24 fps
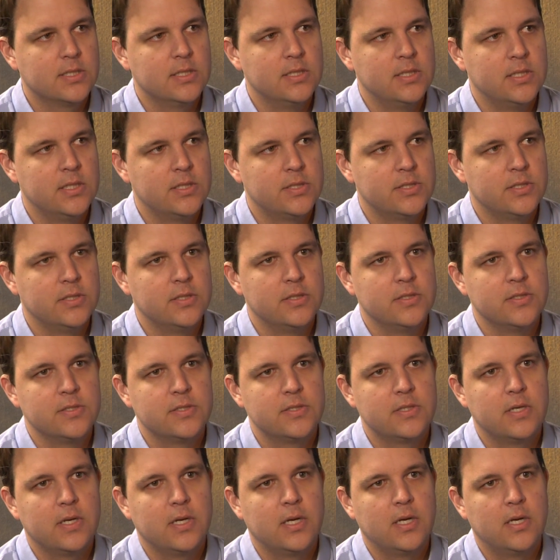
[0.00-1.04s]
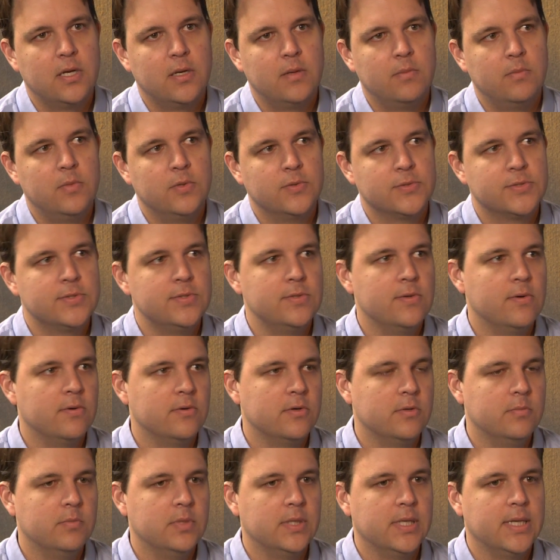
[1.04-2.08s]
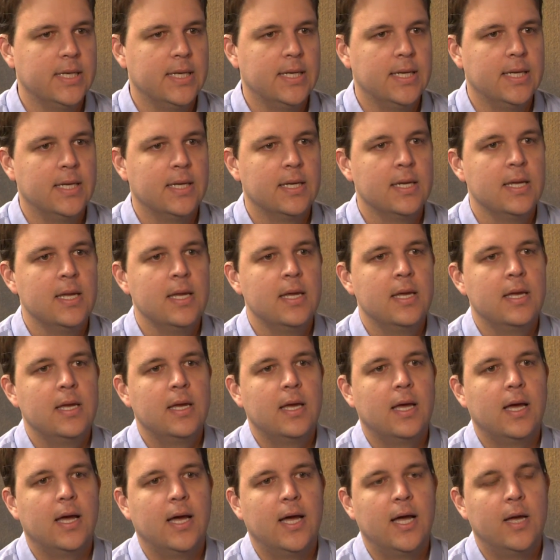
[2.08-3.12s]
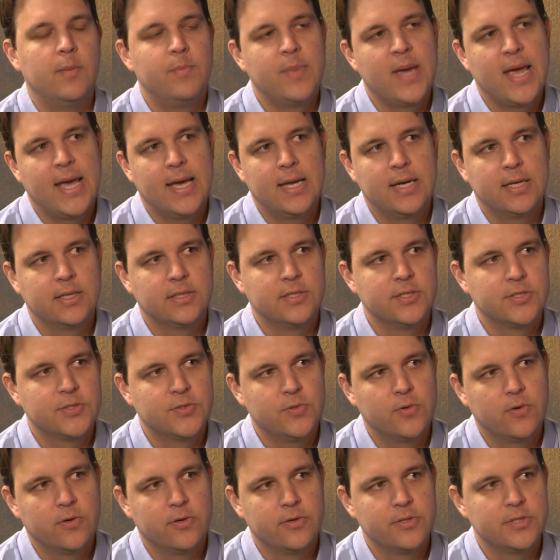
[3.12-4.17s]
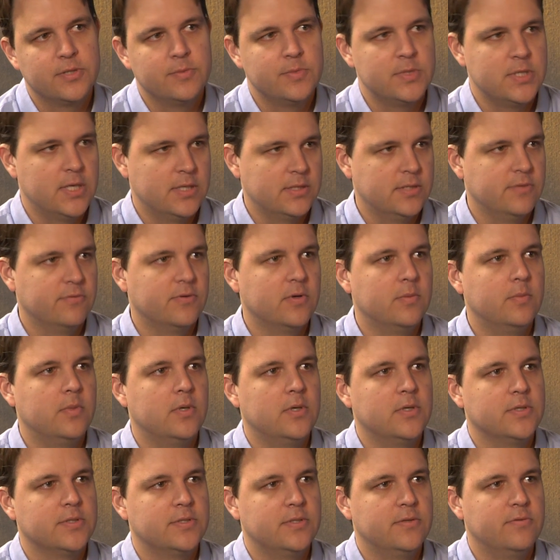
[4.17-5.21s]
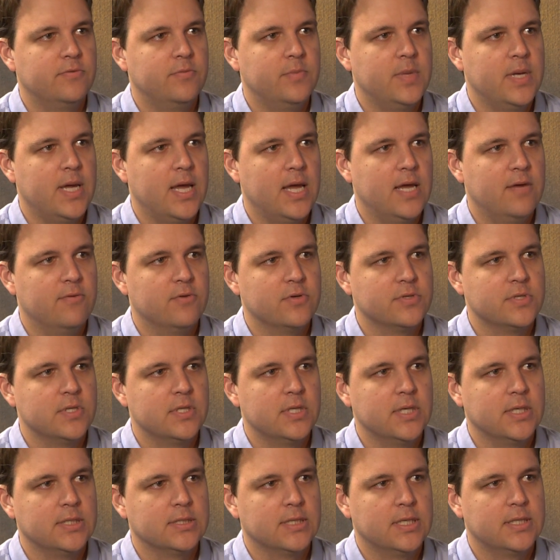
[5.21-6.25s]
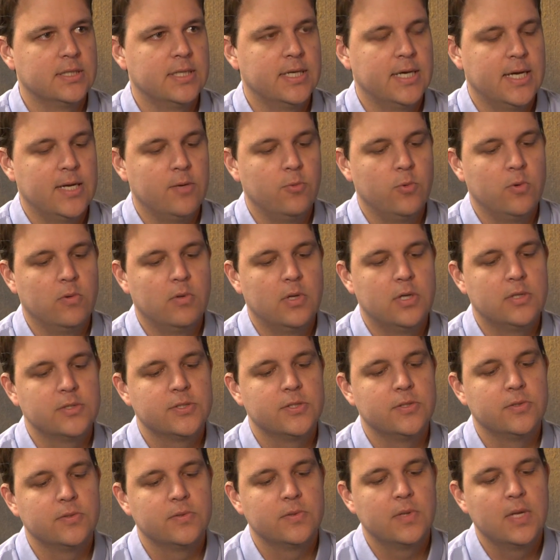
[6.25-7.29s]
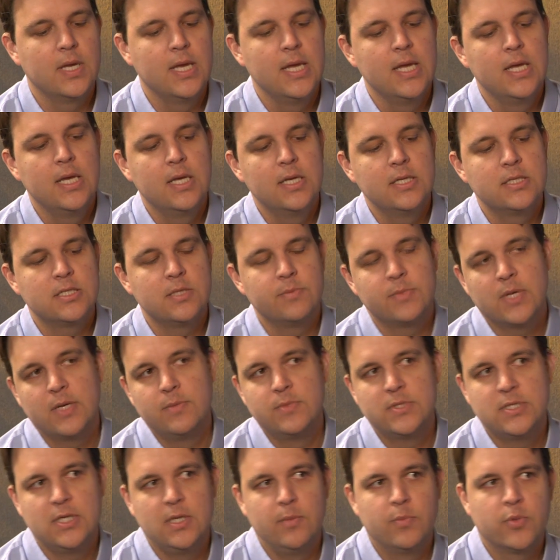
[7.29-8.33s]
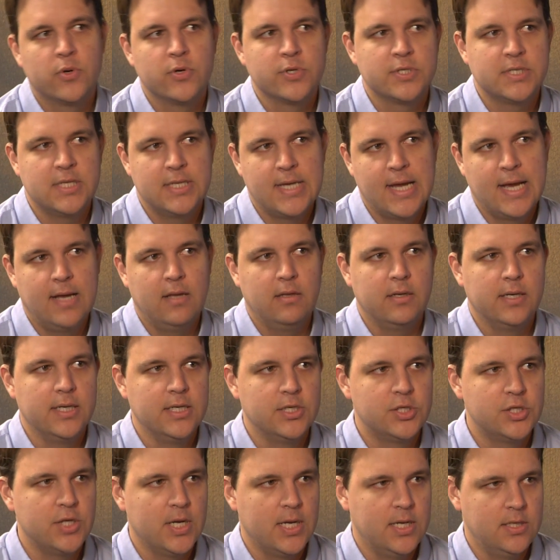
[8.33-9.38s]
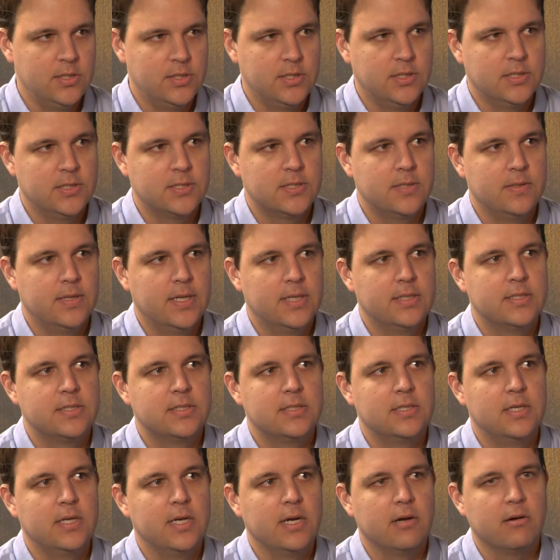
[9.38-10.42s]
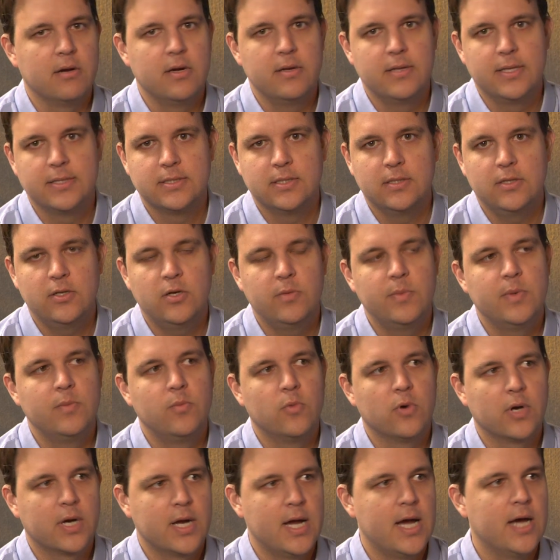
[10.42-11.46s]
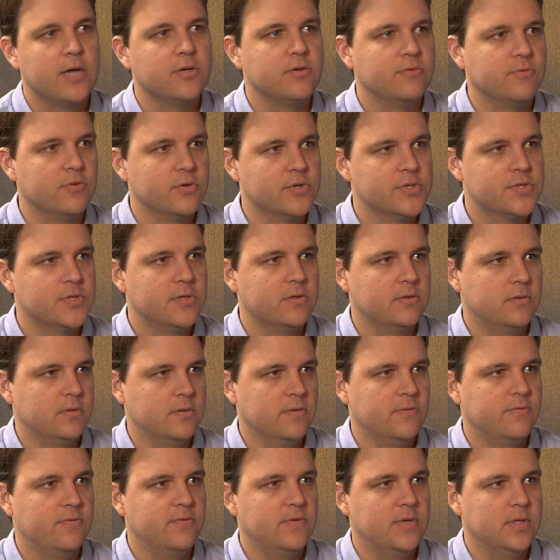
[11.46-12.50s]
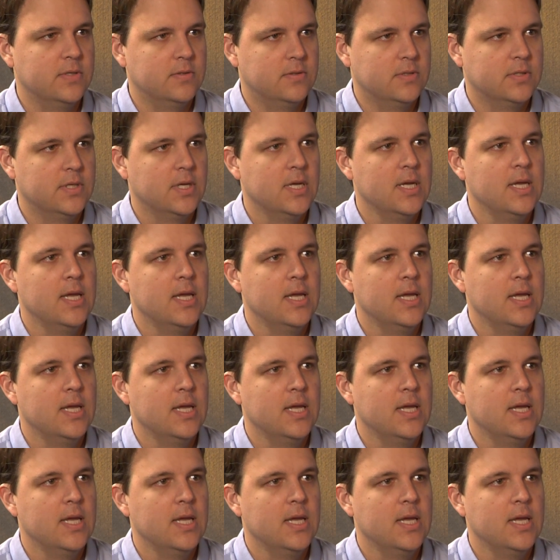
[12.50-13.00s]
conditions, most notably panic disorders, obsessive-compulsive behaviors, and things like that. And we'll also sometimes see personality changes, and that's an area that's a little bit more controversial in the field,